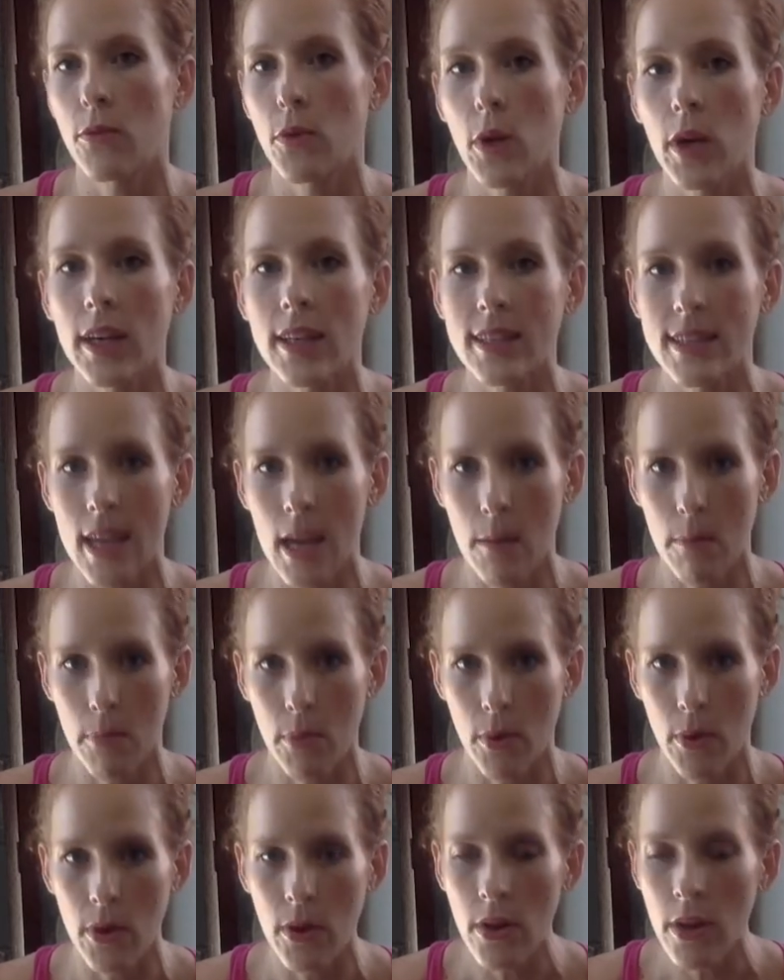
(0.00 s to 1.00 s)
For
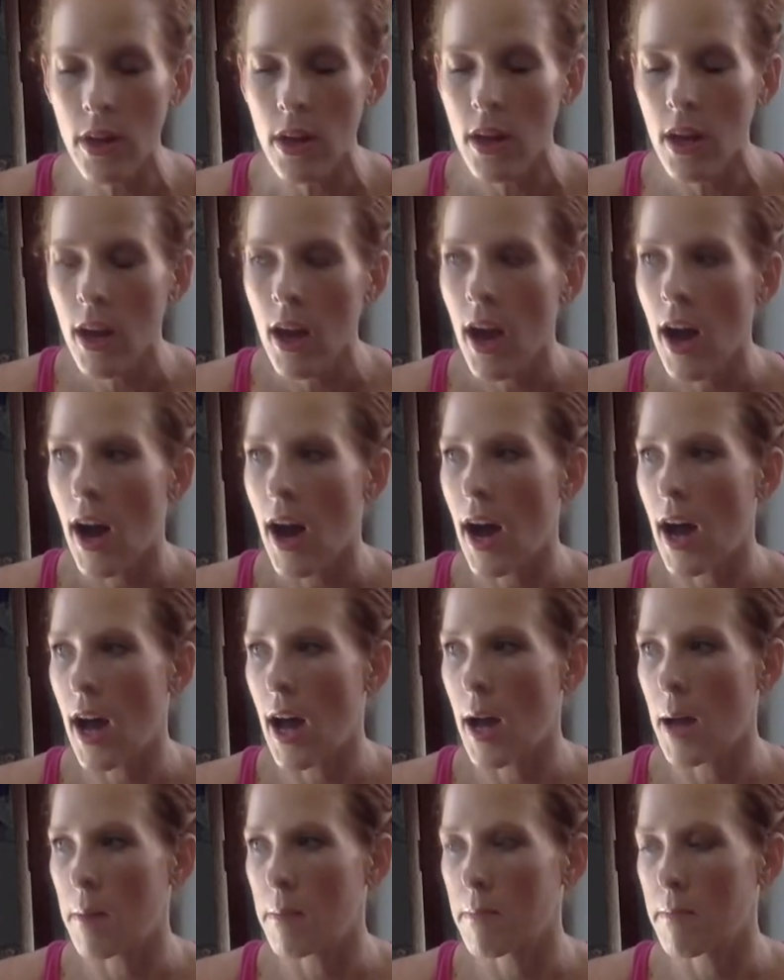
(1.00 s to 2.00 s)
example,
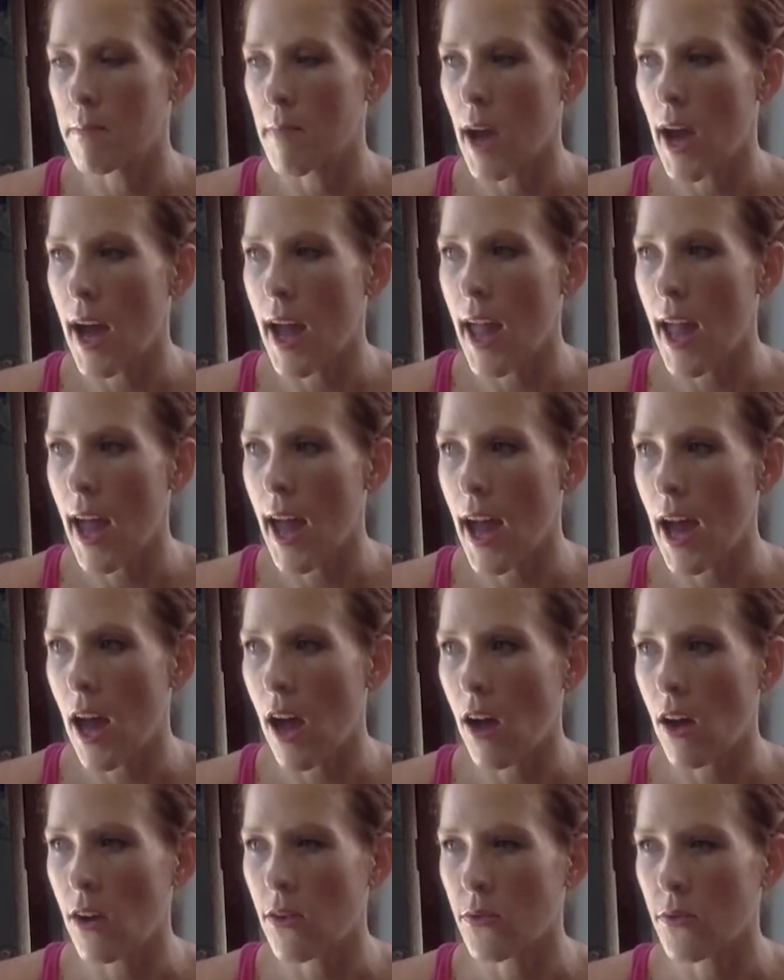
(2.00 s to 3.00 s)
I
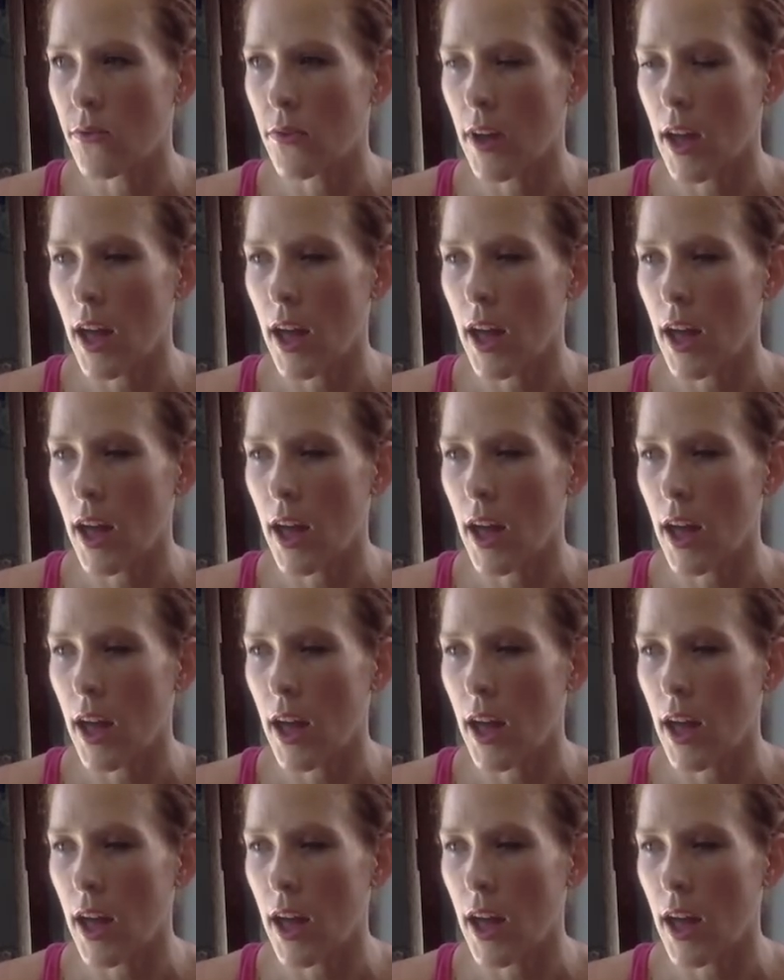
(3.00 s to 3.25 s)
have